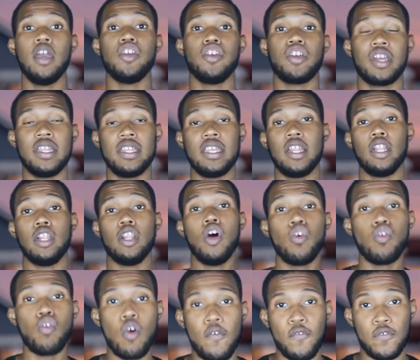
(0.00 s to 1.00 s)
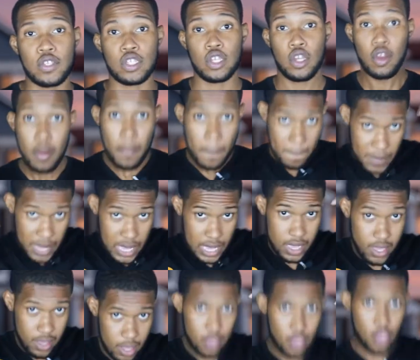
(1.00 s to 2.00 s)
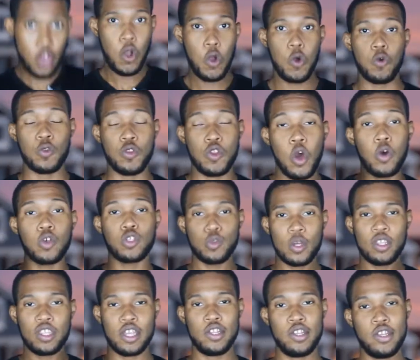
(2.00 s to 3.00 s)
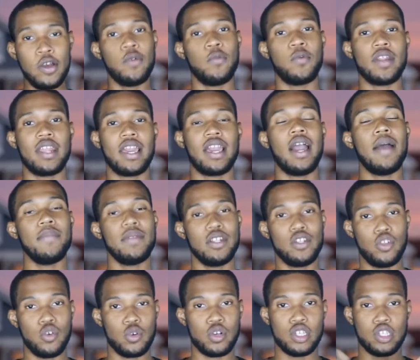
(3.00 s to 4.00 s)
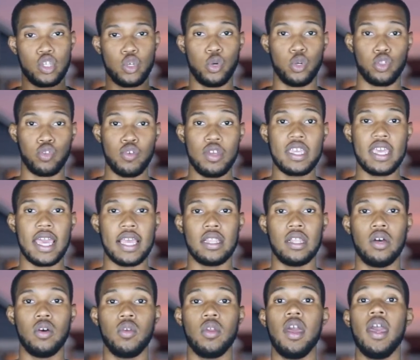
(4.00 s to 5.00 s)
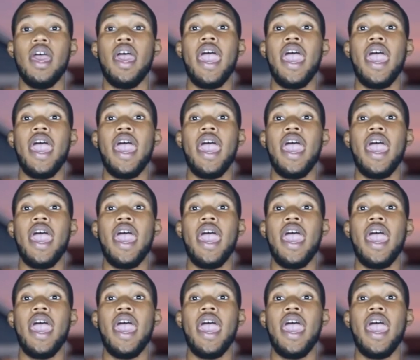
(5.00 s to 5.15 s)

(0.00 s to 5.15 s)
You're going to need a loan officer, me, who knows what they're doing when they come in and doing a 203K loan,